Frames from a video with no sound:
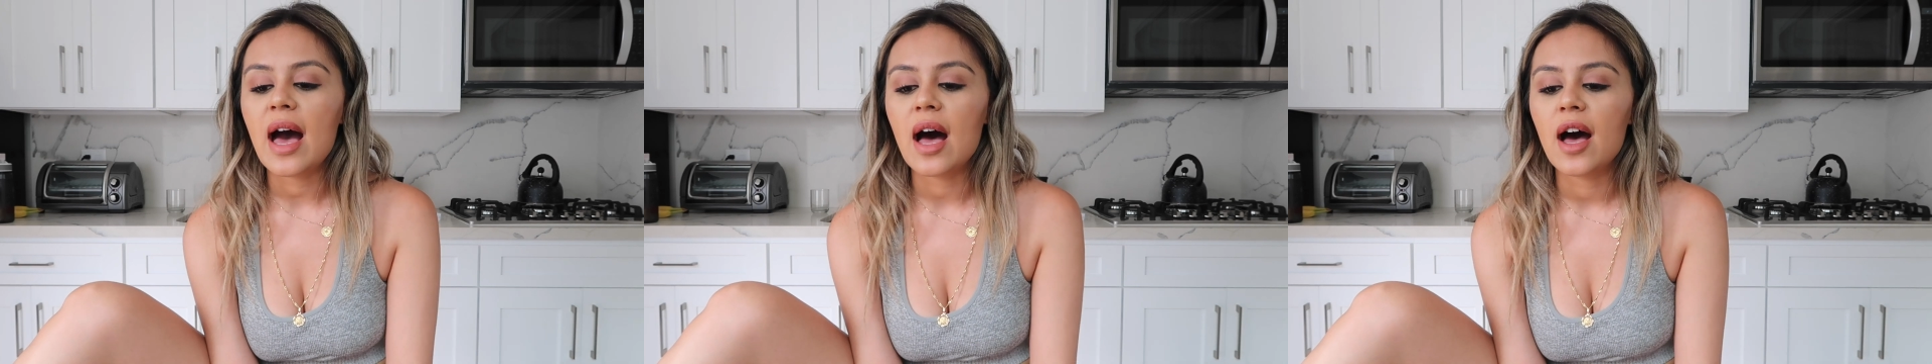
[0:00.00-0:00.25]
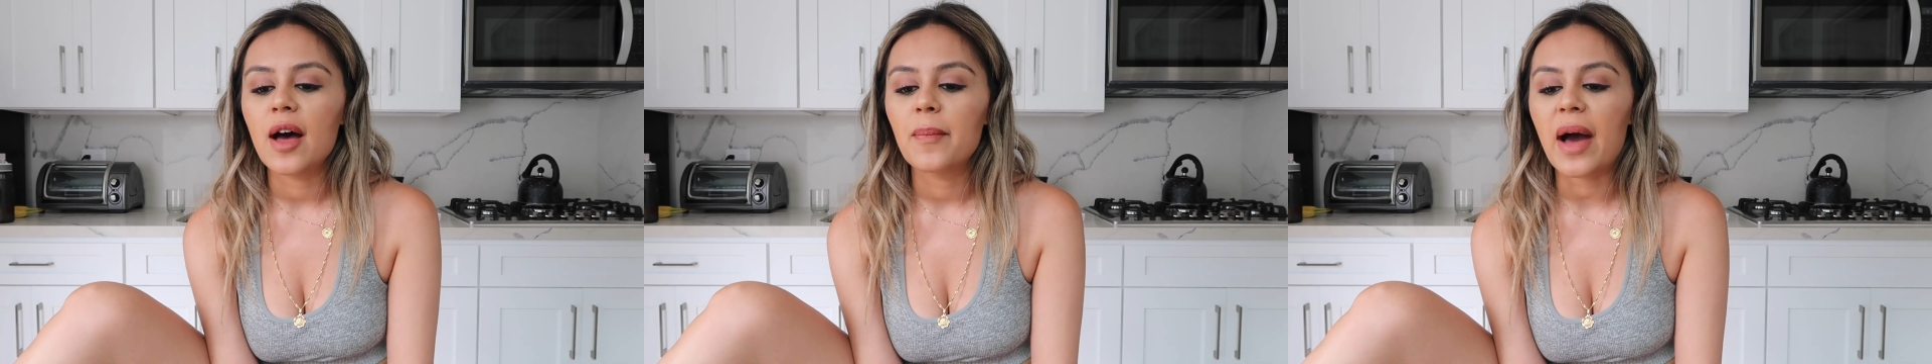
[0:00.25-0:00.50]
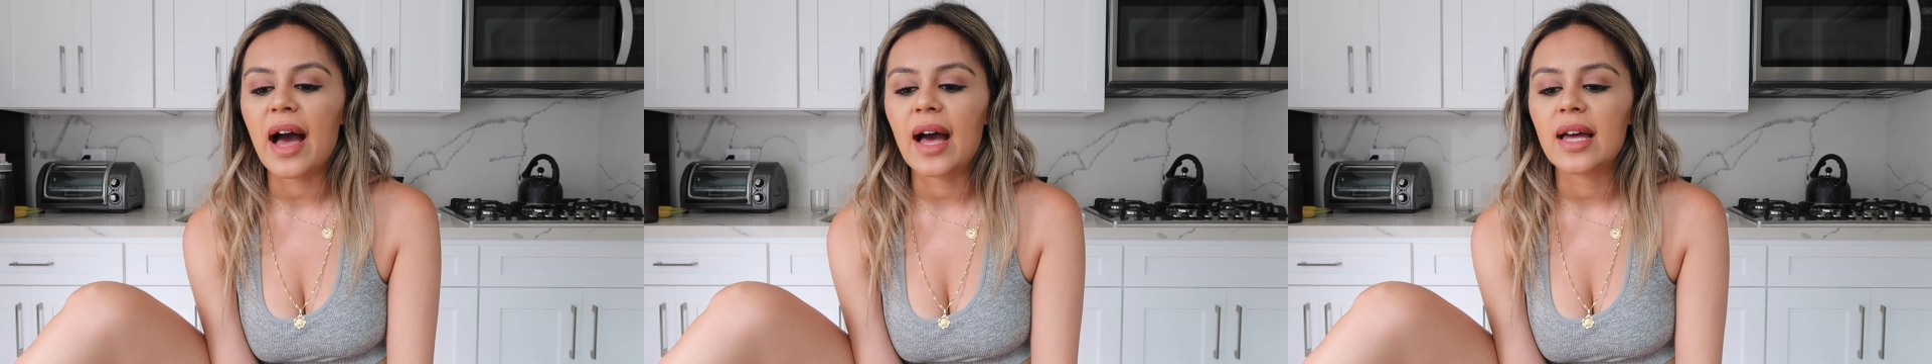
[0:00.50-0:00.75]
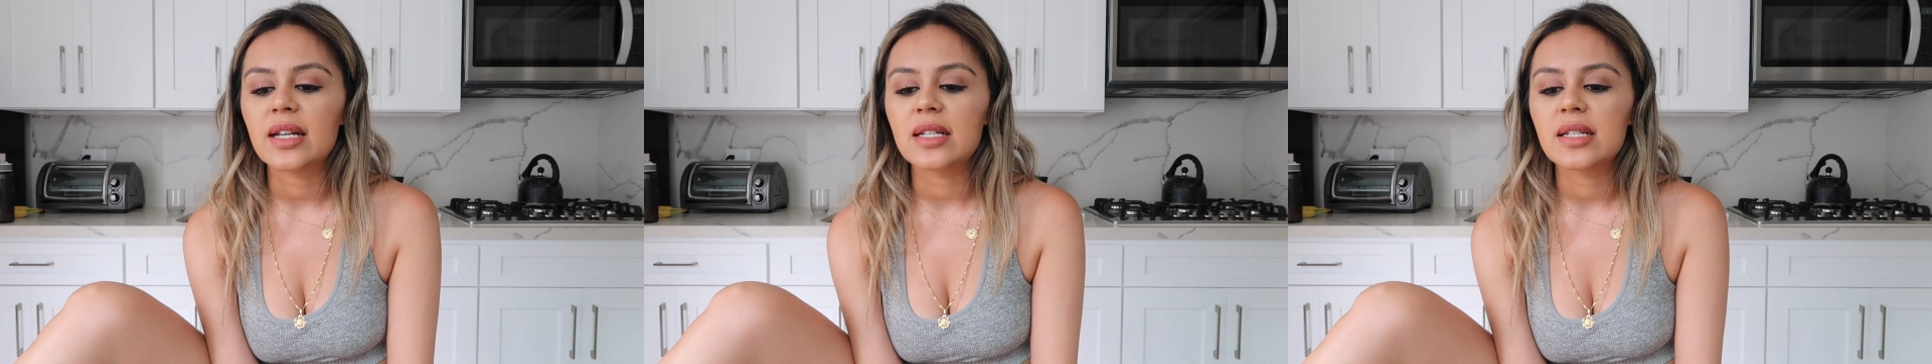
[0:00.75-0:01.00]
Um,
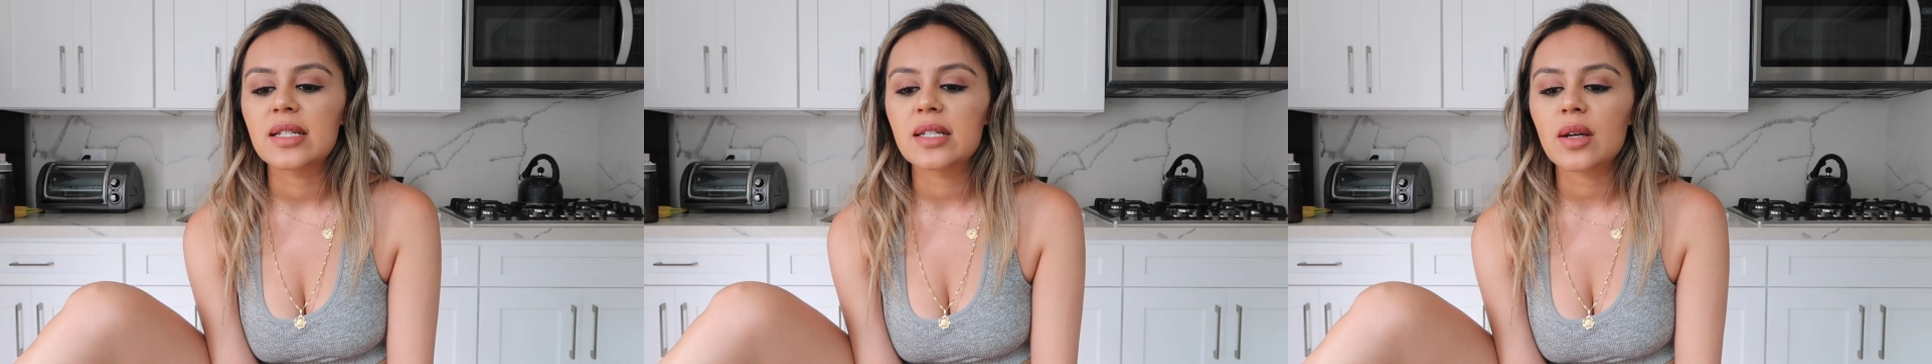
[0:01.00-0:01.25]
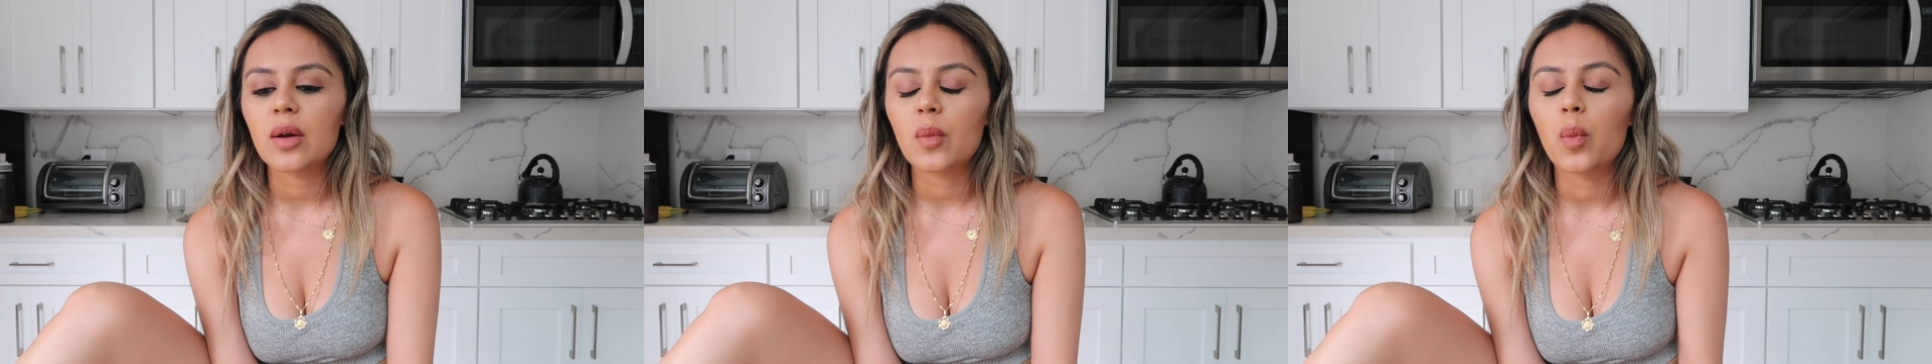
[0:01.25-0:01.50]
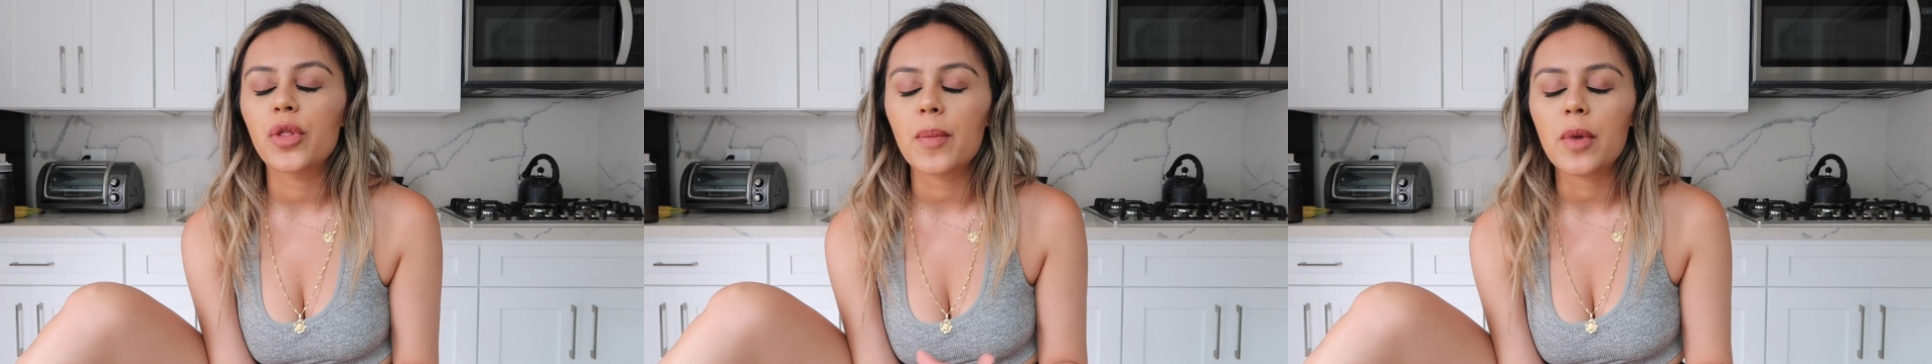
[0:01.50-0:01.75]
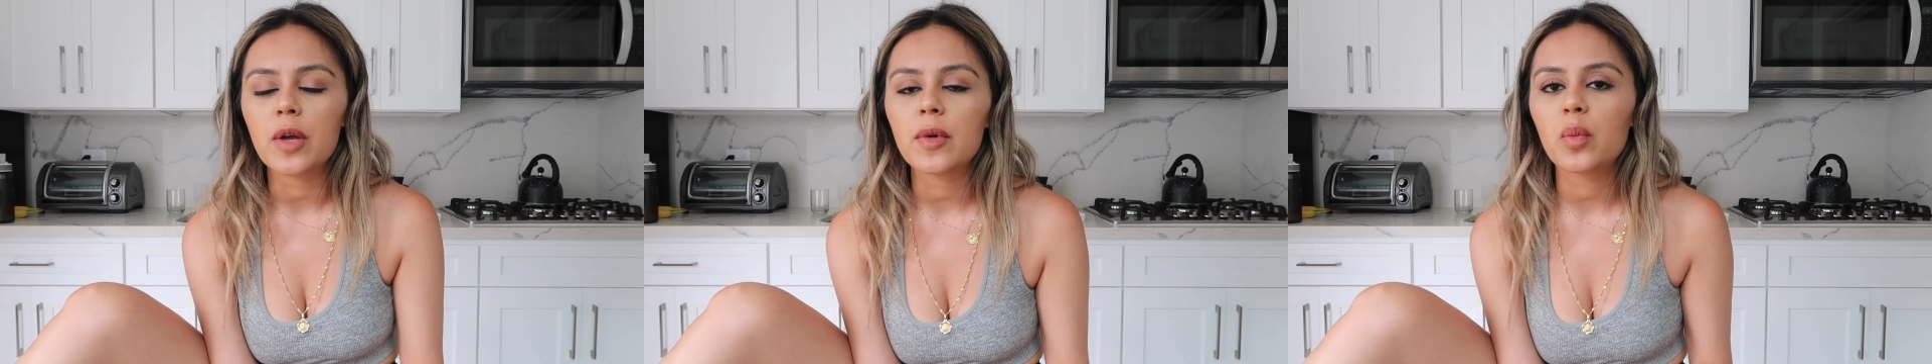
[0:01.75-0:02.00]
and
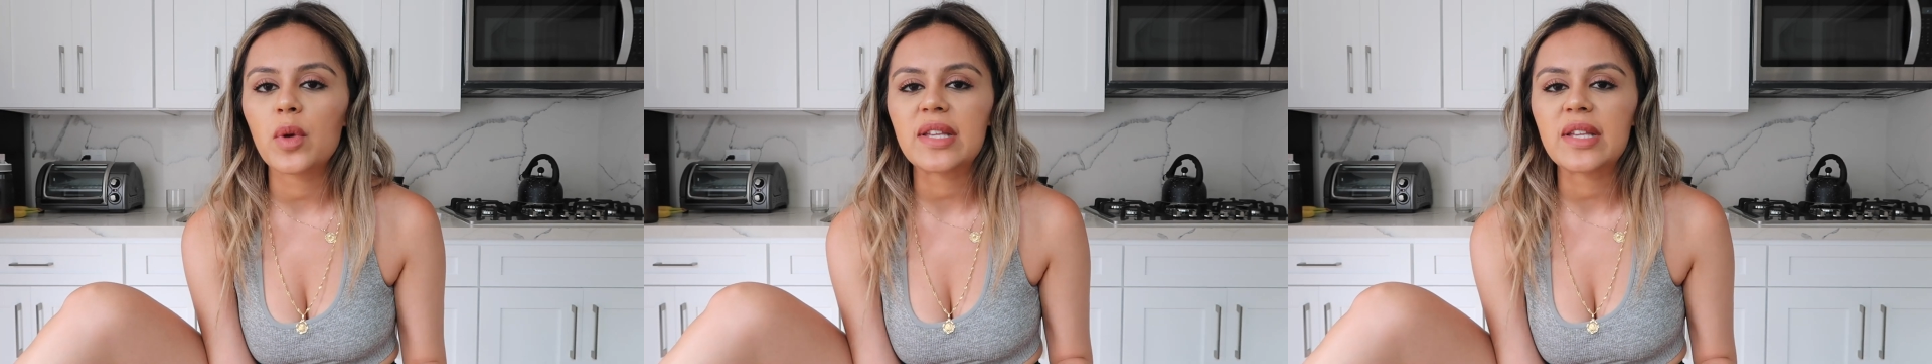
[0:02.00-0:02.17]
the moment